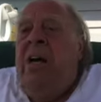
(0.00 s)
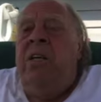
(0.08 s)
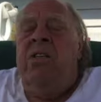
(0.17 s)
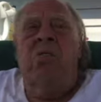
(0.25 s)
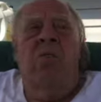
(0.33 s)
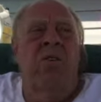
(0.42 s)

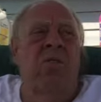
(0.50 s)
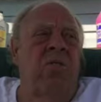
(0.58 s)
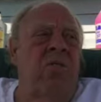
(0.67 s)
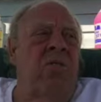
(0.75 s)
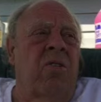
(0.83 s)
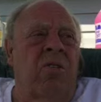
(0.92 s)
So
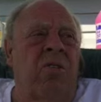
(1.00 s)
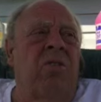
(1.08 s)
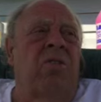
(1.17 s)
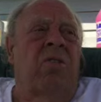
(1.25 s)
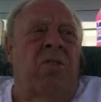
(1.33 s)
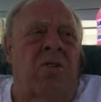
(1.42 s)

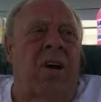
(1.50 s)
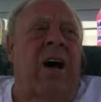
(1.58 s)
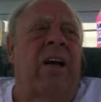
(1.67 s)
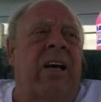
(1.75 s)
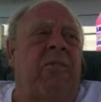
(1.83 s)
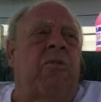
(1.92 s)
you learn
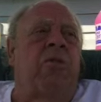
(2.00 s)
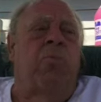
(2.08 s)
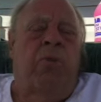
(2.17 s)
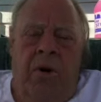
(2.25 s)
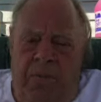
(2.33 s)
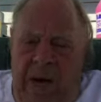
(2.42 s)
how to get food.
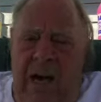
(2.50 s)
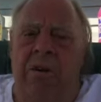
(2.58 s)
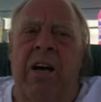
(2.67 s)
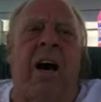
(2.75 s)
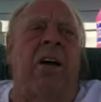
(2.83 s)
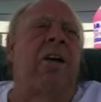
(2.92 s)
You put a
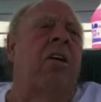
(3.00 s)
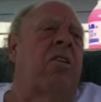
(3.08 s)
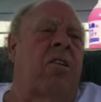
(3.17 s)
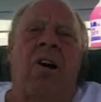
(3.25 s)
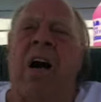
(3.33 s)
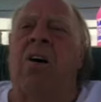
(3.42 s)
baby out here
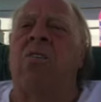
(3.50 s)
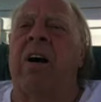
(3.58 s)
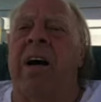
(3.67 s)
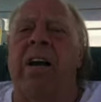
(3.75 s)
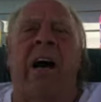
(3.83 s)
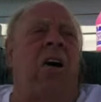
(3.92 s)
on the ground
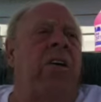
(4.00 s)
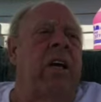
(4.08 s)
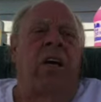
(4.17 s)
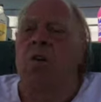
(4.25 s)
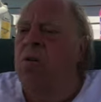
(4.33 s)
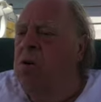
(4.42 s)
right now, and
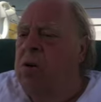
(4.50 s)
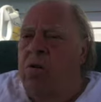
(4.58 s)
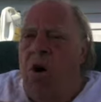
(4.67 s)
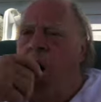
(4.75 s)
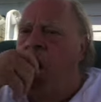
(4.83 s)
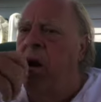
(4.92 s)
he go to
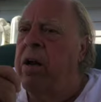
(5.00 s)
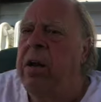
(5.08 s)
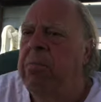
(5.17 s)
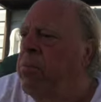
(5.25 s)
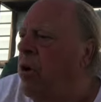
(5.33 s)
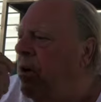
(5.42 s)

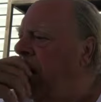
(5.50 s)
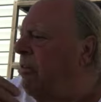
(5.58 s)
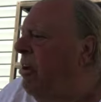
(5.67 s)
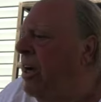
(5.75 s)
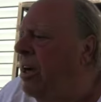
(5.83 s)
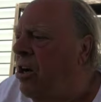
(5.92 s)
crawling and putting
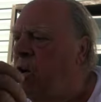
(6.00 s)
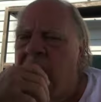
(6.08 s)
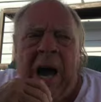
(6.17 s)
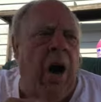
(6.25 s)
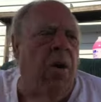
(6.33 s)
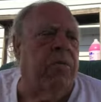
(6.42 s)
everything in their
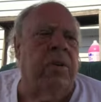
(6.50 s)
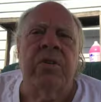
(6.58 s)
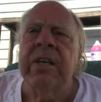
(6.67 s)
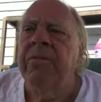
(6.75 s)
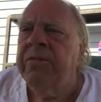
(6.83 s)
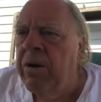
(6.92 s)
mouth to
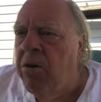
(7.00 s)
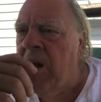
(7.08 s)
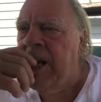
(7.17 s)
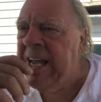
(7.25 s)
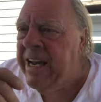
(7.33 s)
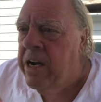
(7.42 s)
see if they
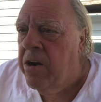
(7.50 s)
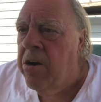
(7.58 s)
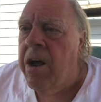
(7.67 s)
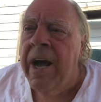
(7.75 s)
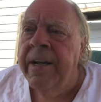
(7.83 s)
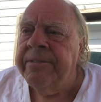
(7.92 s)
want to eat it
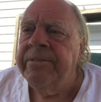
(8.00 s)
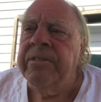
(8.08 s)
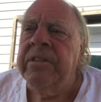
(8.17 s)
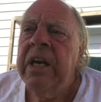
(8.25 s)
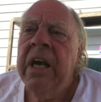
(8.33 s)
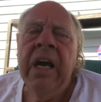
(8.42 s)
or not,
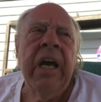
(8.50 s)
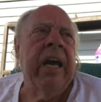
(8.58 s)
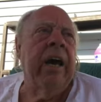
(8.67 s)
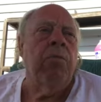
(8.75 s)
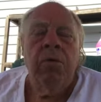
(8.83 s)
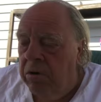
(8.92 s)

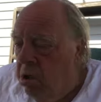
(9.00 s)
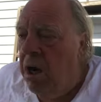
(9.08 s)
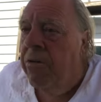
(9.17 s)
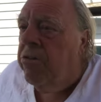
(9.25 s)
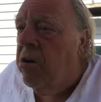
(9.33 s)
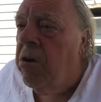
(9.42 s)
and we're
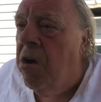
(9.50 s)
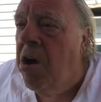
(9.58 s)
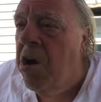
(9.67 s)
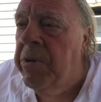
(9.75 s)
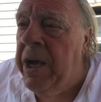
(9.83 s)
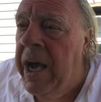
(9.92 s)
hovering
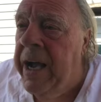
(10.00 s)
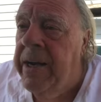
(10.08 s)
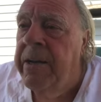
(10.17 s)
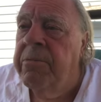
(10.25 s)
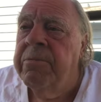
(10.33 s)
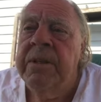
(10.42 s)
along
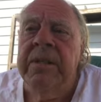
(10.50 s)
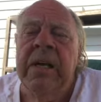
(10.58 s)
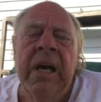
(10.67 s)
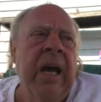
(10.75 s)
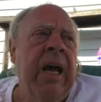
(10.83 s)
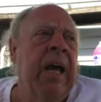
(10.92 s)
behind them,
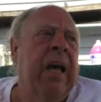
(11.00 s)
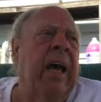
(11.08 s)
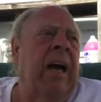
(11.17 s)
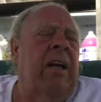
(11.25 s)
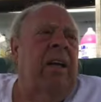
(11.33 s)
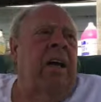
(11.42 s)

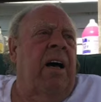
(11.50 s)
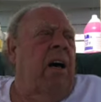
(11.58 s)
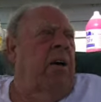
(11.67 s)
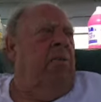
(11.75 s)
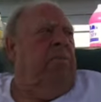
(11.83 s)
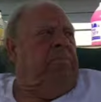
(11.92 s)

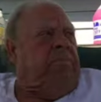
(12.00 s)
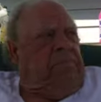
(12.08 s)
and